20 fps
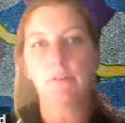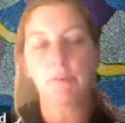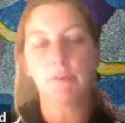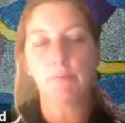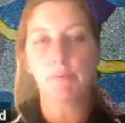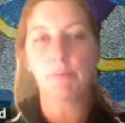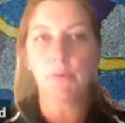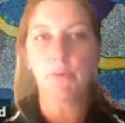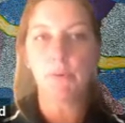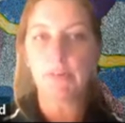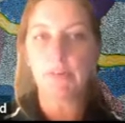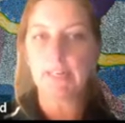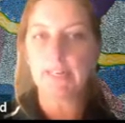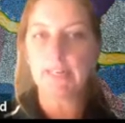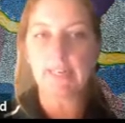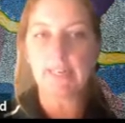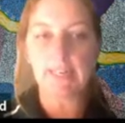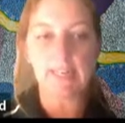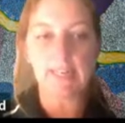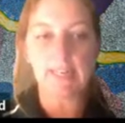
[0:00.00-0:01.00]

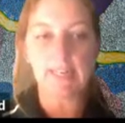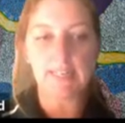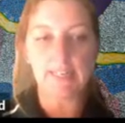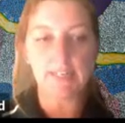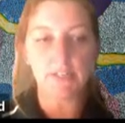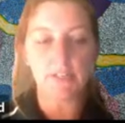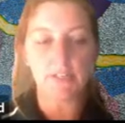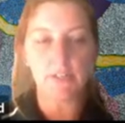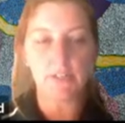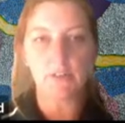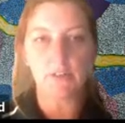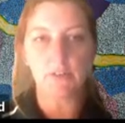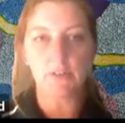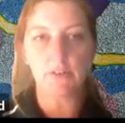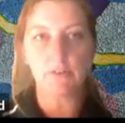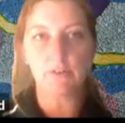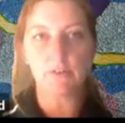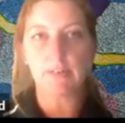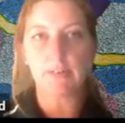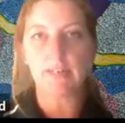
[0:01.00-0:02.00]
reporting any issue,